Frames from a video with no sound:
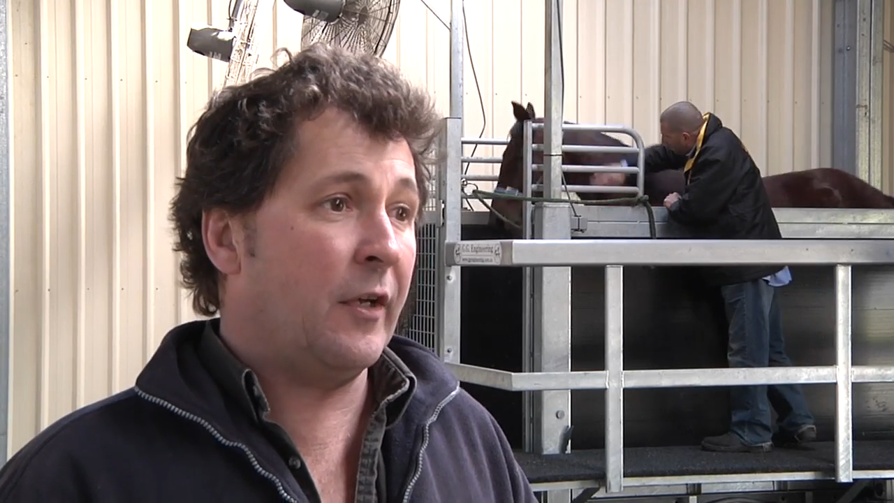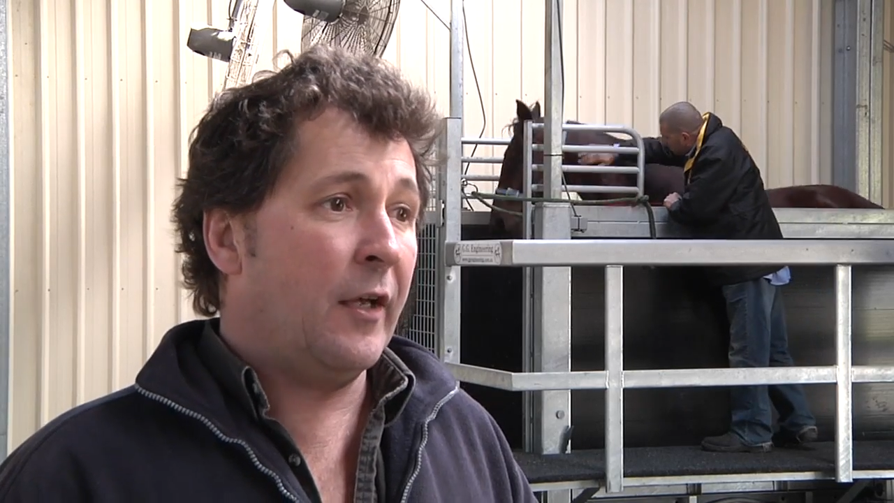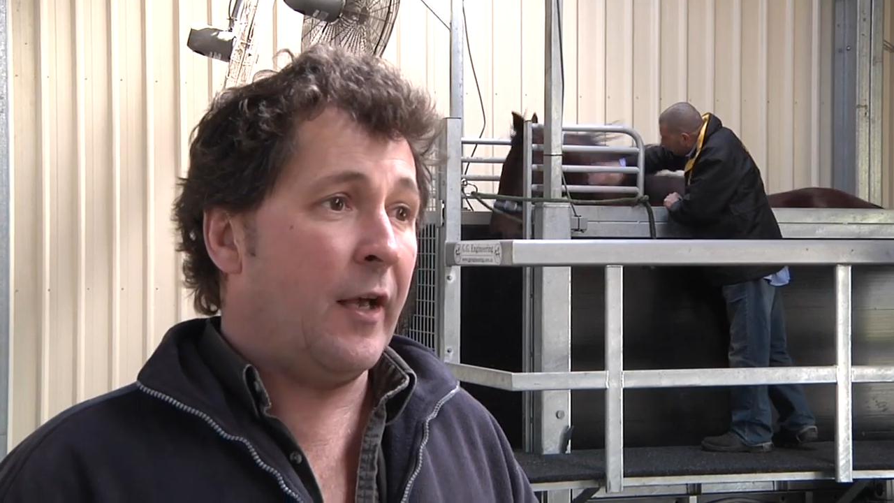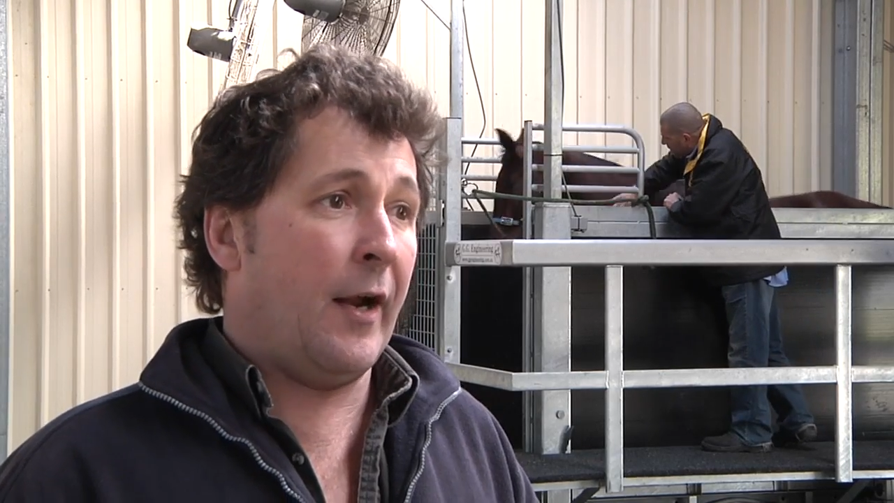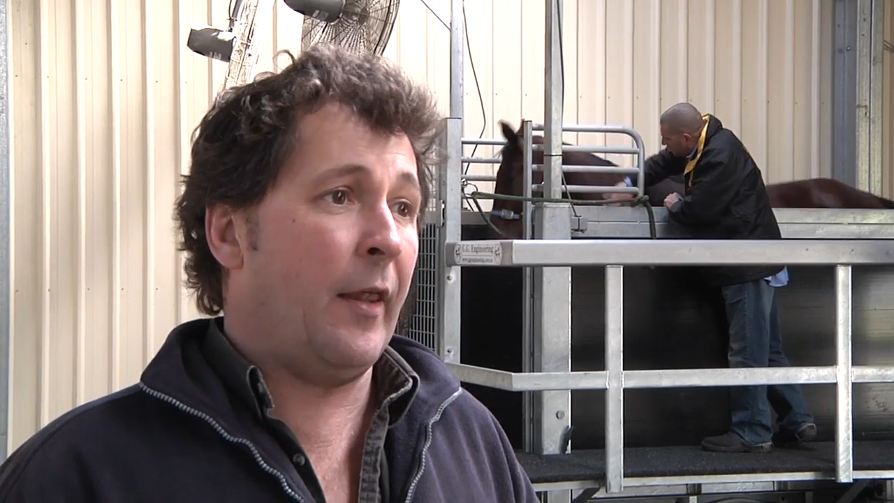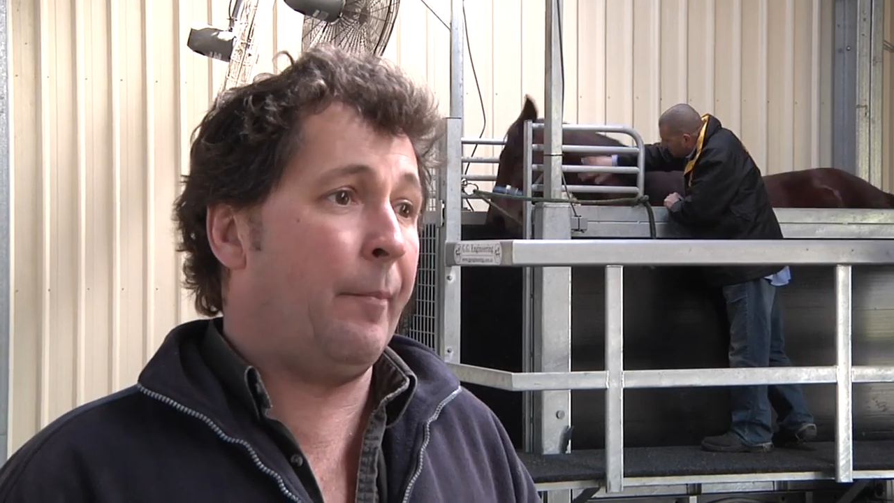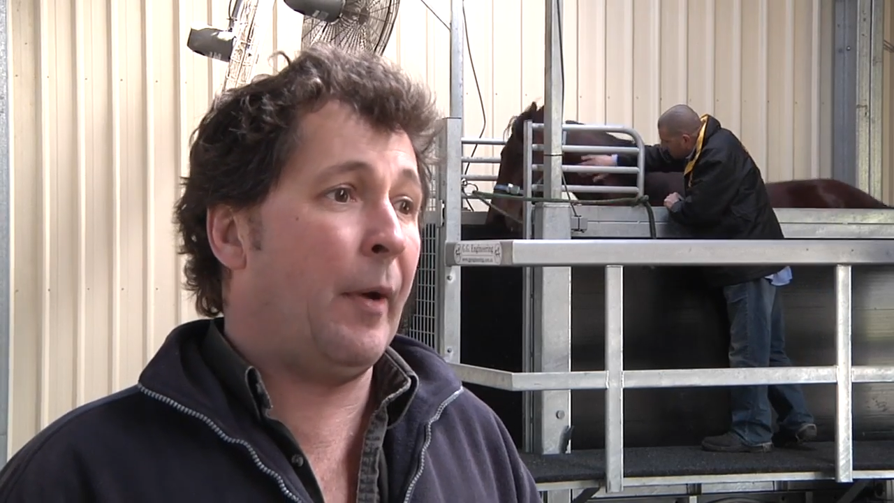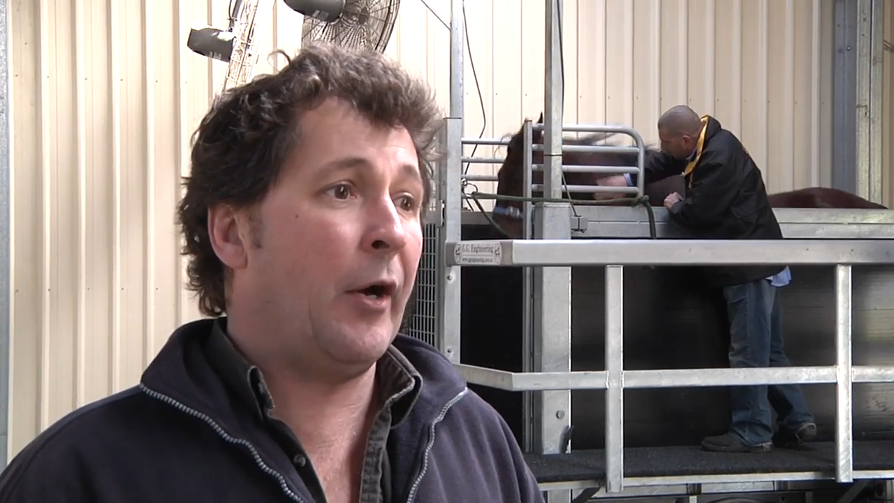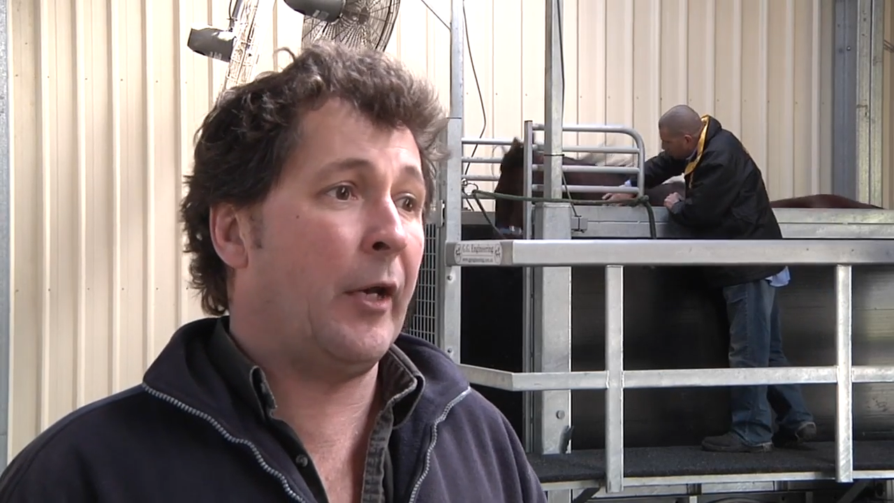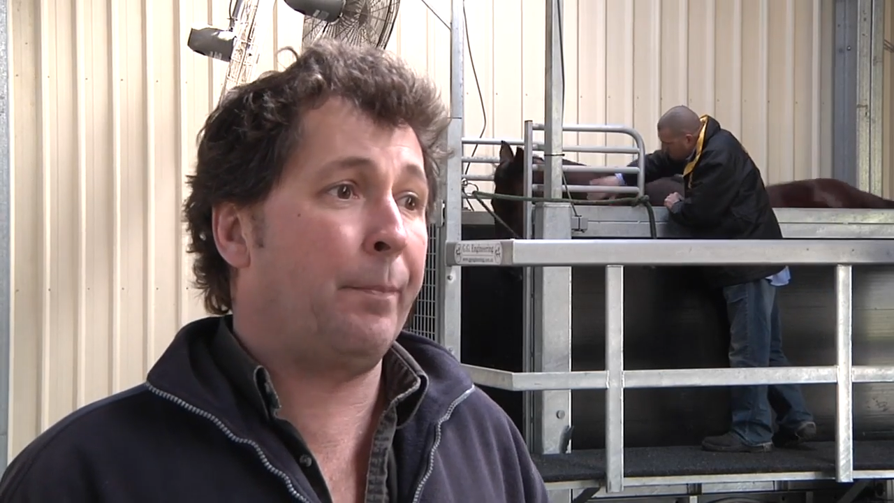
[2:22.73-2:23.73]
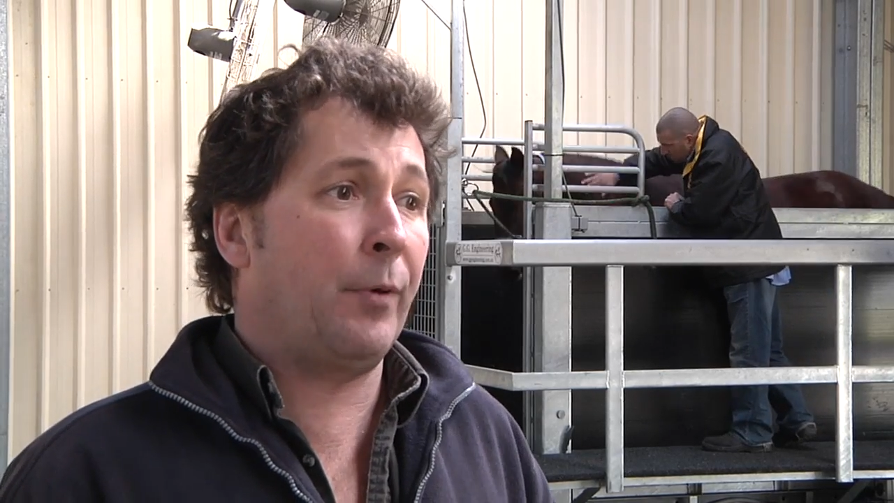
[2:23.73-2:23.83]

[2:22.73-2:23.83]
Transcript: and other bony